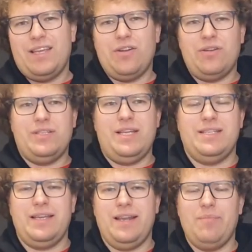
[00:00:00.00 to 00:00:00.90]
you don't
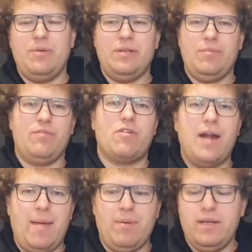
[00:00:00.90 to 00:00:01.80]
tend to get a buildup of
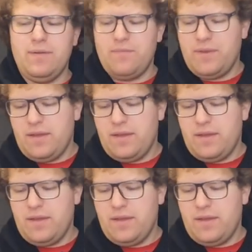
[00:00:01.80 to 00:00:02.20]
crap in it.